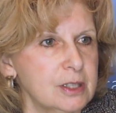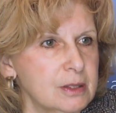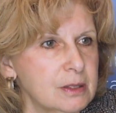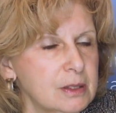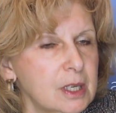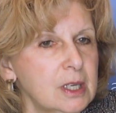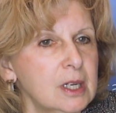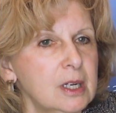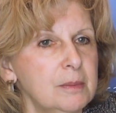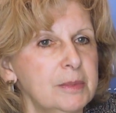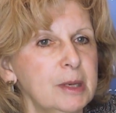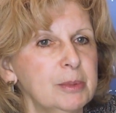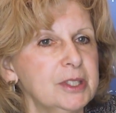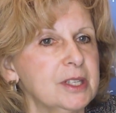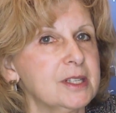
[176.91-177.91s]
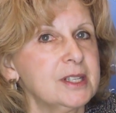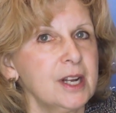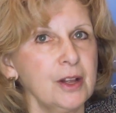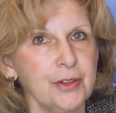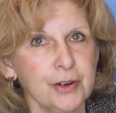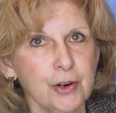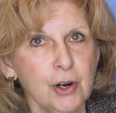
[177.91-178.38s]
to be able to
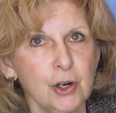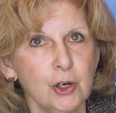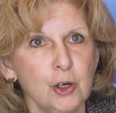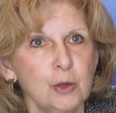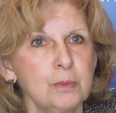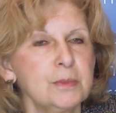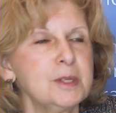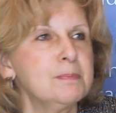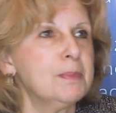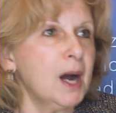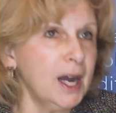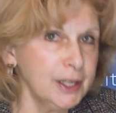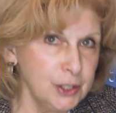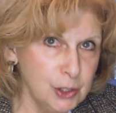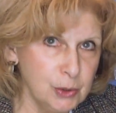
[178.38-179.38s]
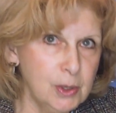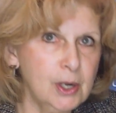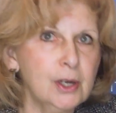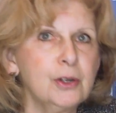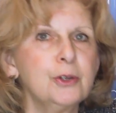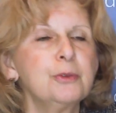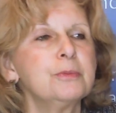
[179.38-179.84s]
sell their homes, buy new
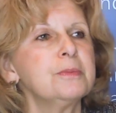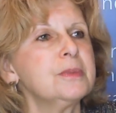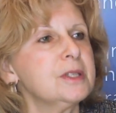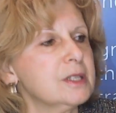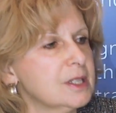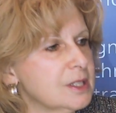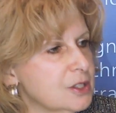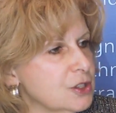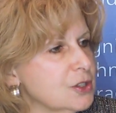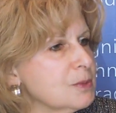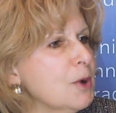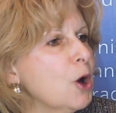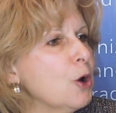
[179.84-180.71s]
homes. It's just